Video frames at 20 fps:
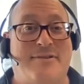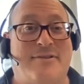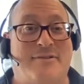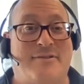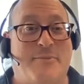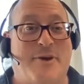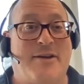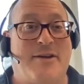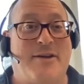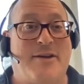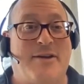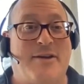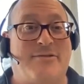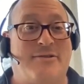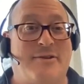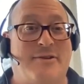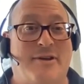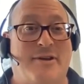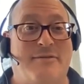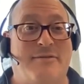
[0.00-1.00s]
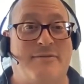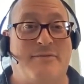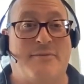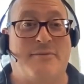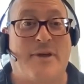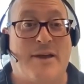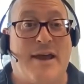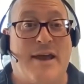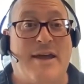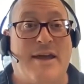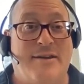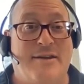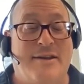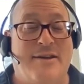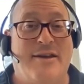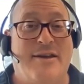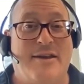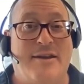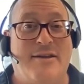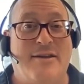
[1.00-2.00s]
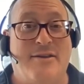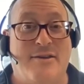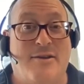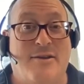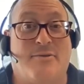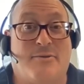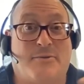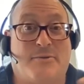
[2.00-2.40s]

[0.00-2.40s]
expression of an idea hitting,